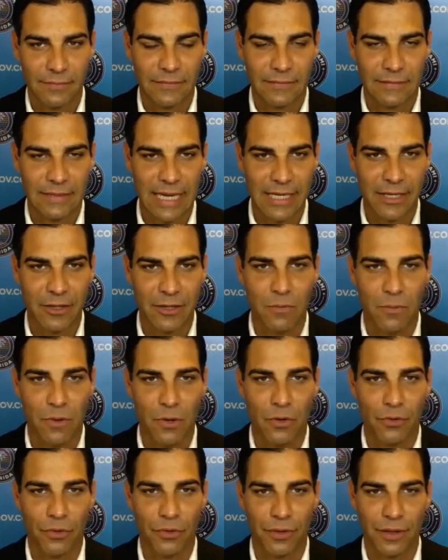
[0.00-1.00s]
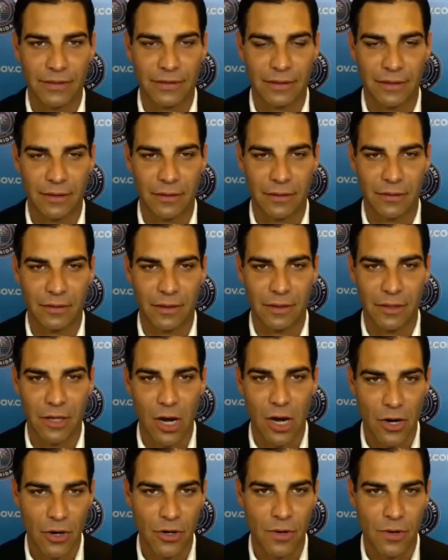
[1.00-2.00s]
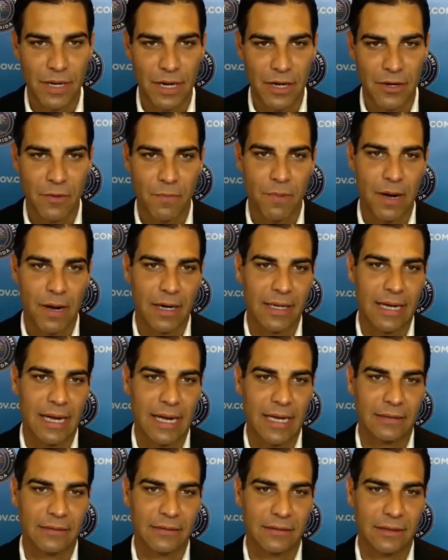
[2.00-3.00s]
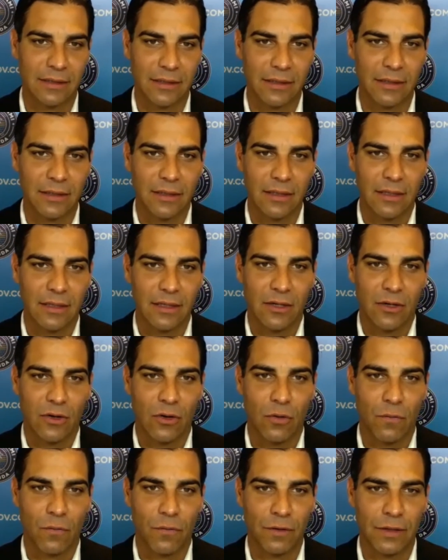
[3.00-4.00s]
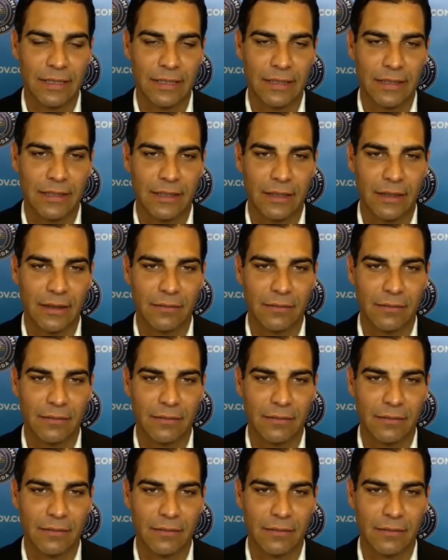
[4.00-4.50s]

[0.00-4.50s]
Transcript: Thank you both. It's an honor to be on your podcast. And hopefully,